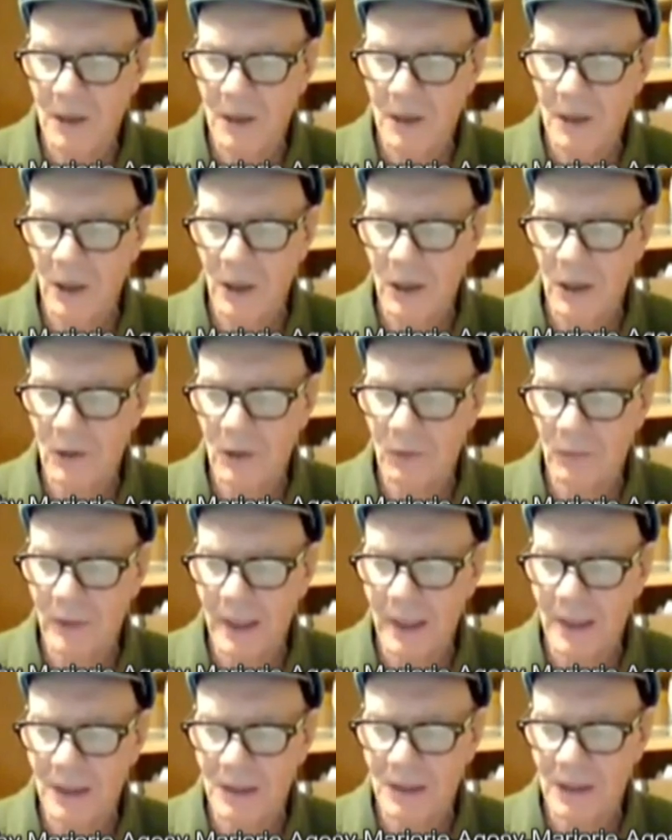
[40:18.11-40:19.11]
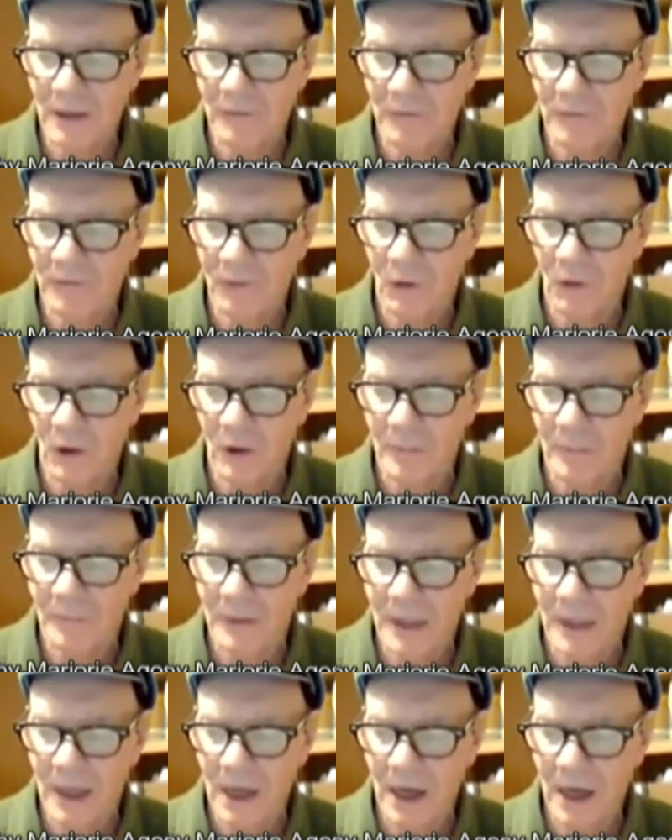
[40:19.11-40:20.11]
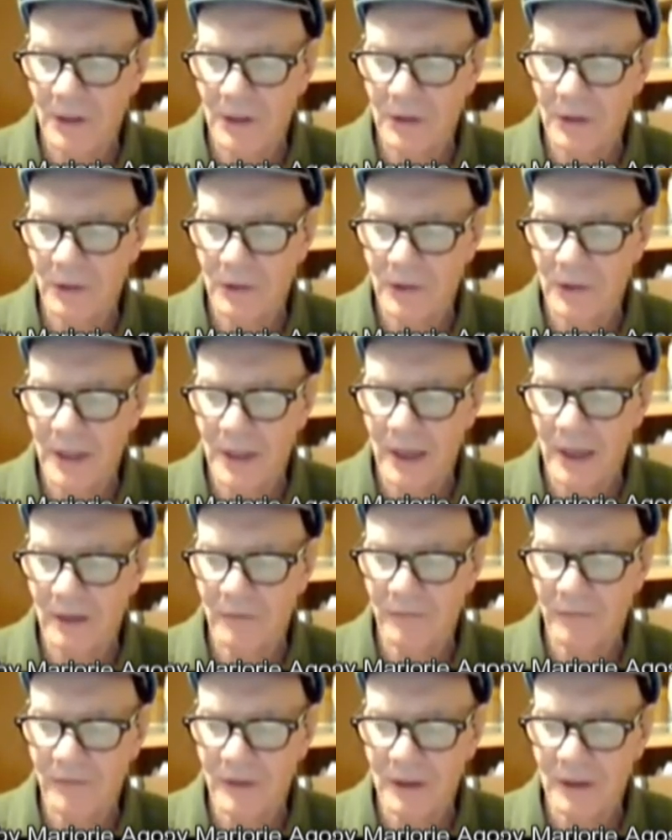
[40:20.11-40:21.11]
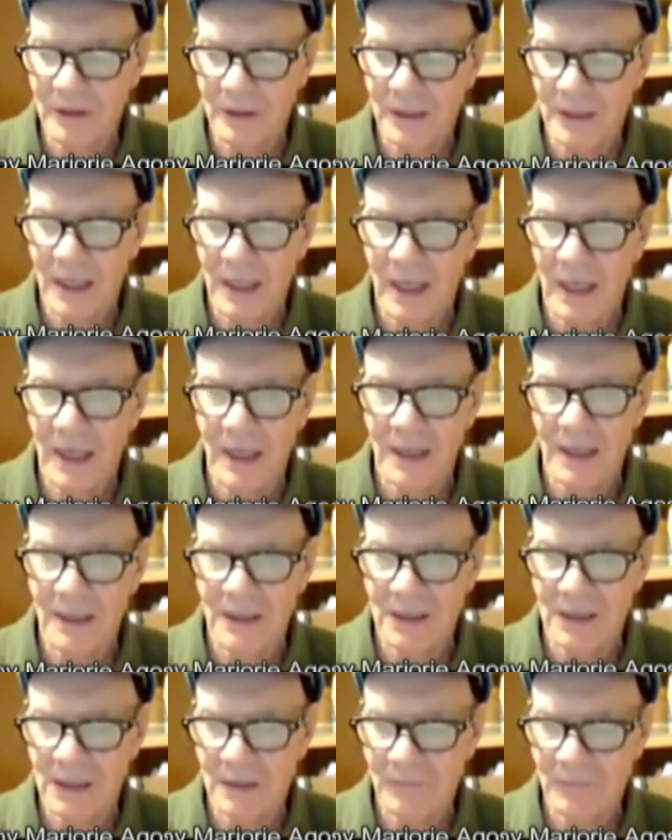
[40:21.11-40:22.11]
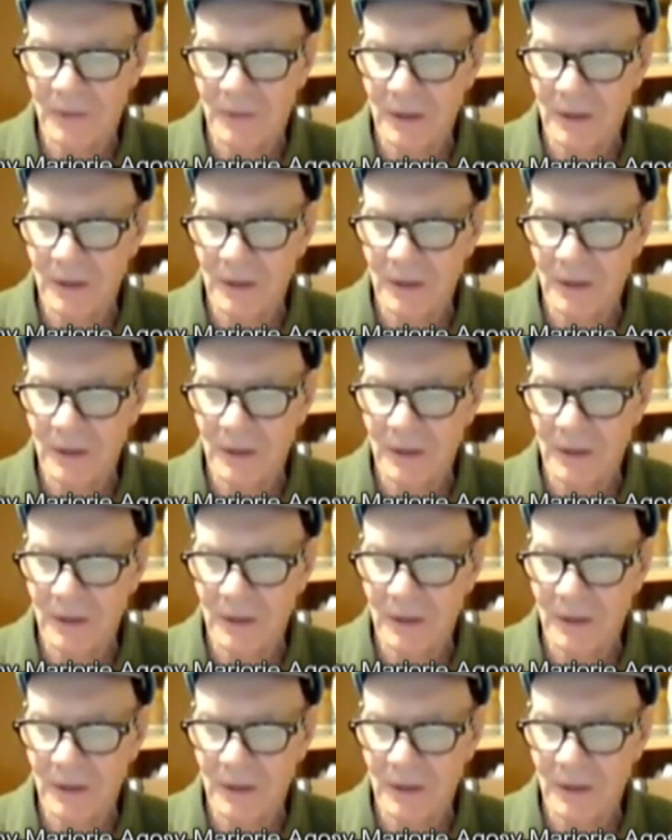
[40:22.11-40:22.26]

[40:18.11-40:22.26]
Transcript: dark rings have formed under your night-filled gaze.